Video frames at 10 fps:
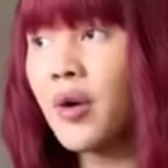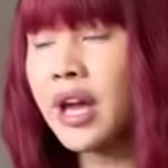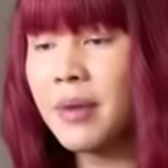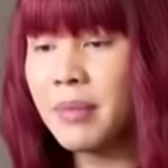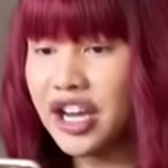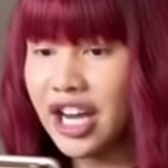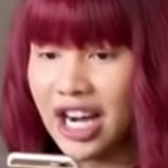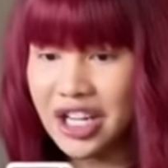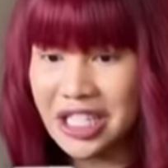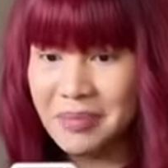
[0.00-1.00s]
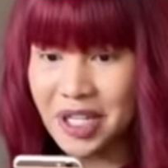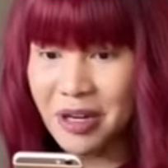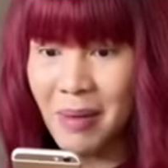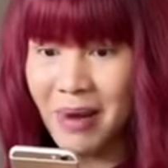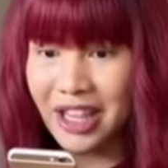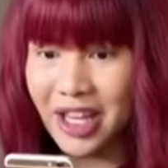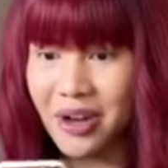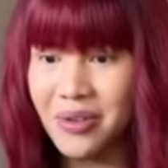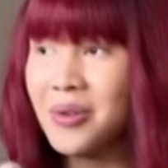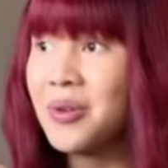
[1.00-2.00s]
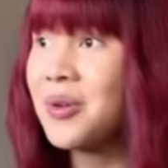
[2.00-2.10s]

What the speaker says: Okay, but you gotta look at this picture of my plant, though.